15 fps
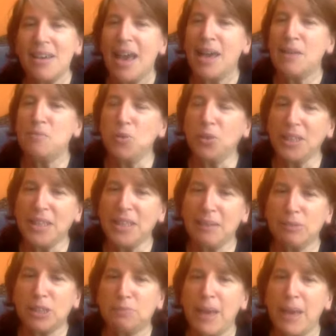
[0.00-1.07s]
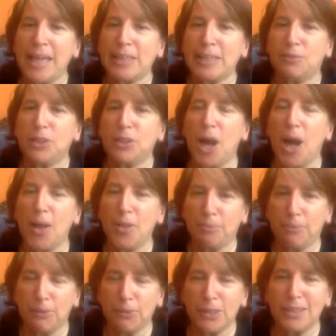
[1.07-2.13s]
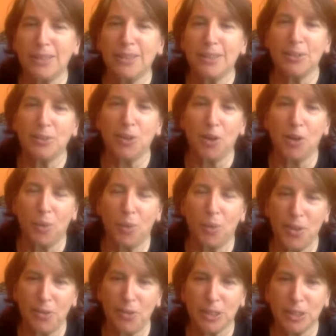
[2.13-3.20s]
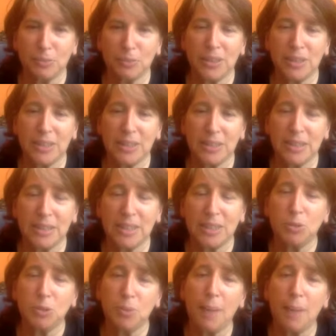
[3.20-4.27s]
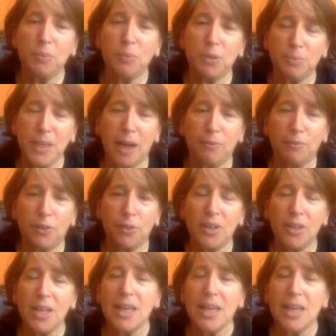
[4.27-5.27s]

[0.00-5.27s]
and really give space for the other person to let you know what their experience is, which probably will be helpful.